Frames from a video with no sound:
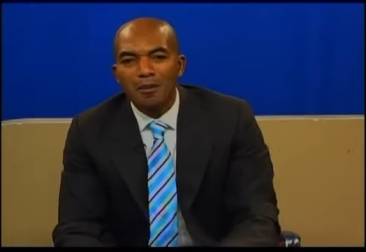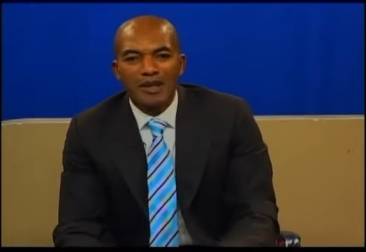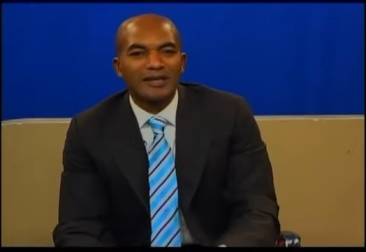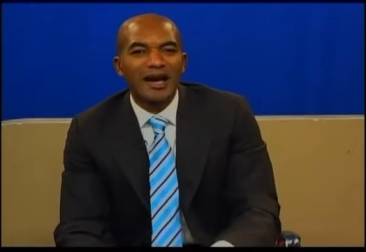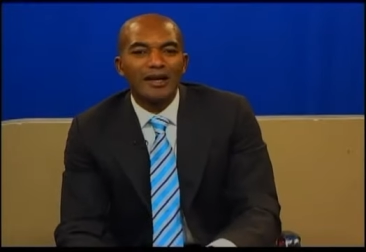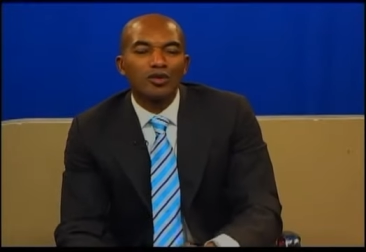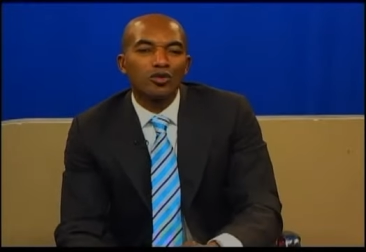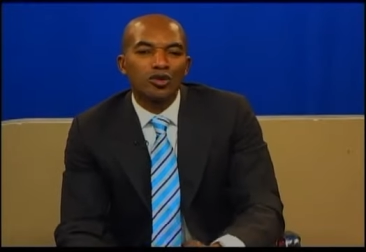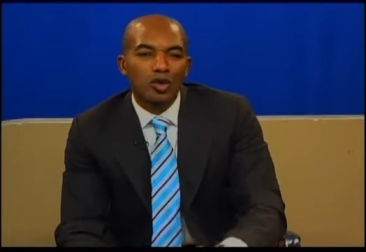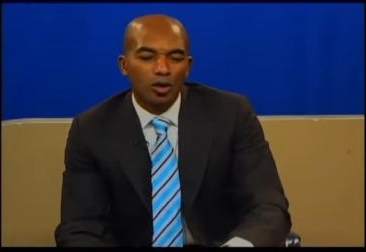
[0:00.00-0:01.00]
But then
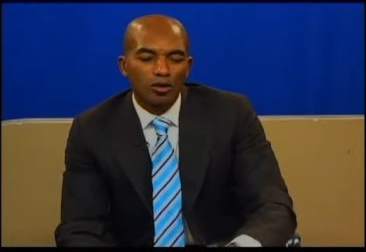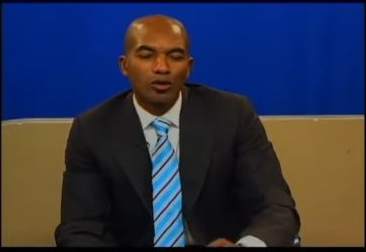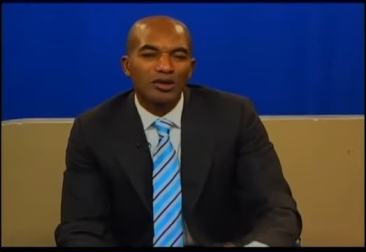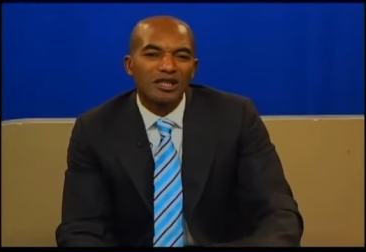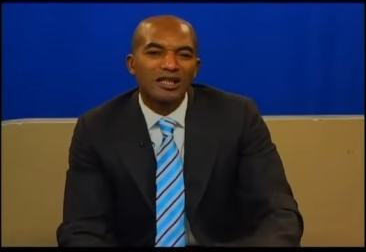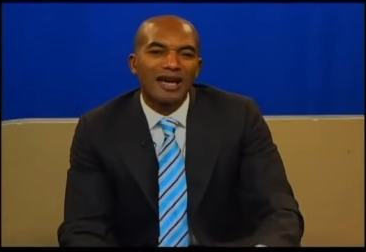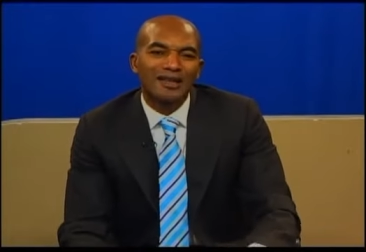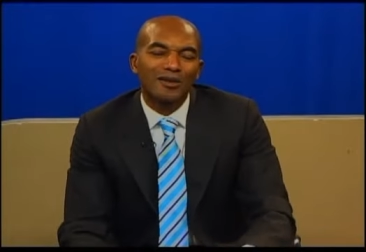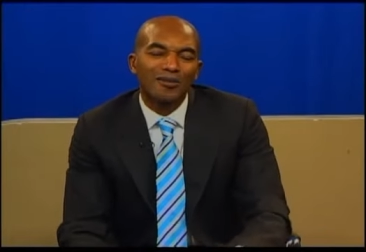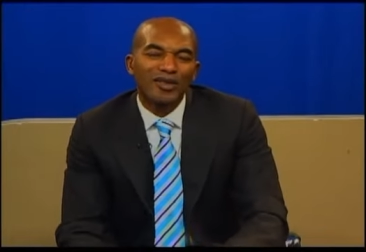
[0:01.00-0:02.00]
you saw you see
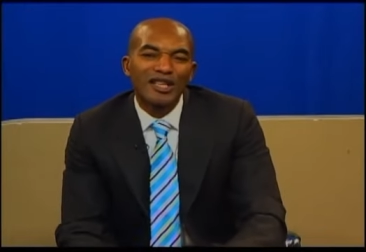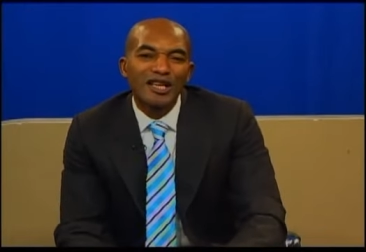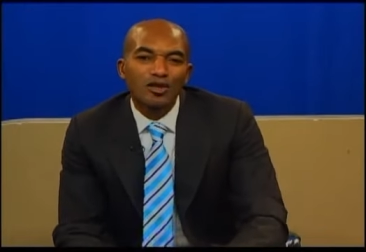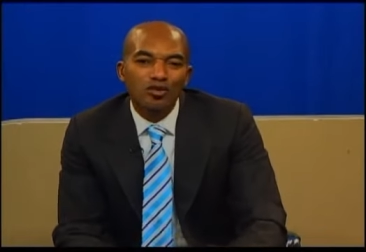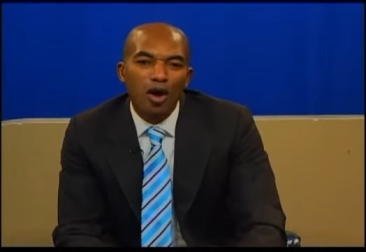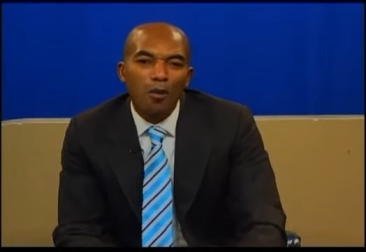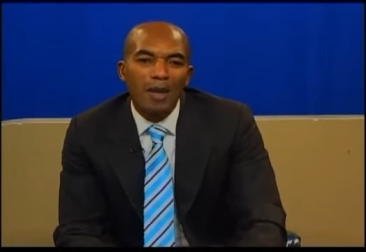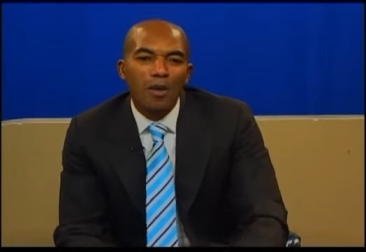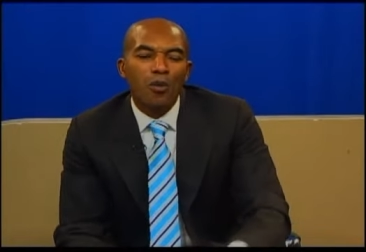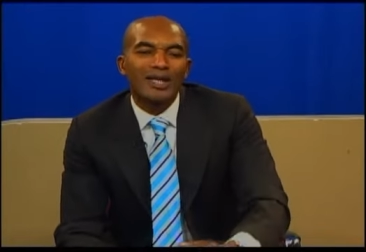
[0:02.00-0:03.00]
that these strong
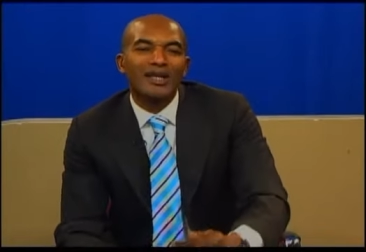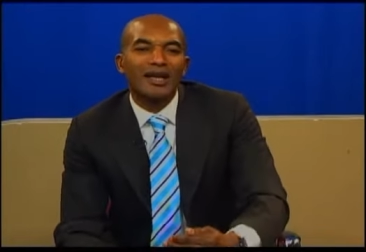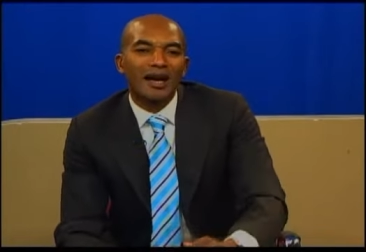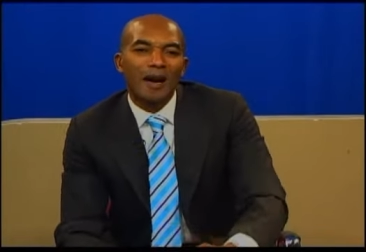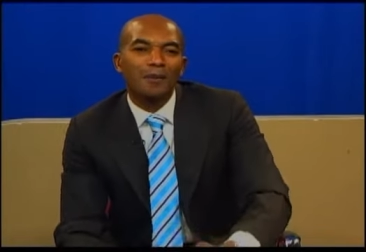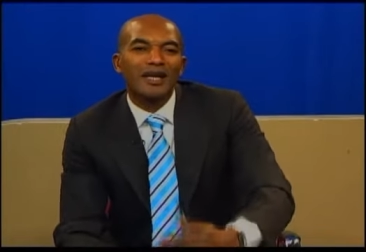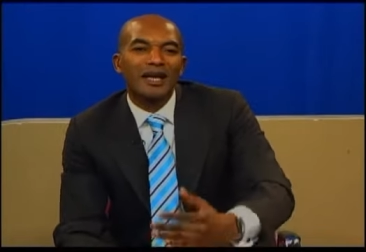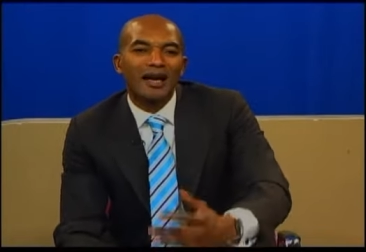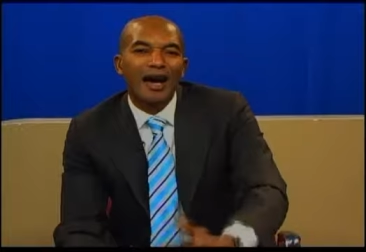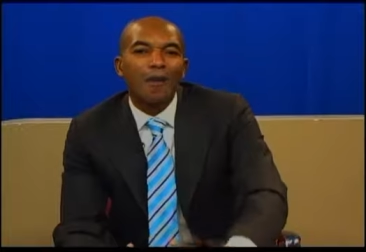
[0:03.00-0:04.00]
men, when they come,
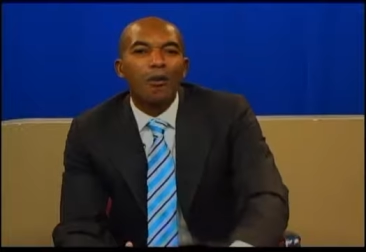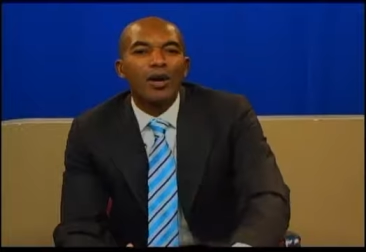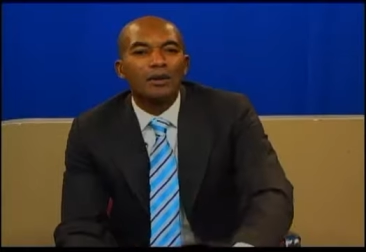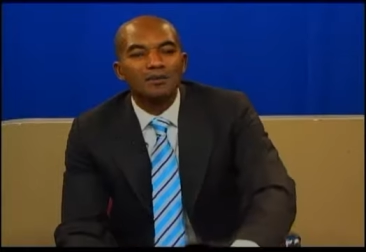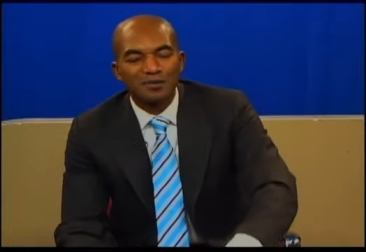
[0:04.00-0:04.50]
they come with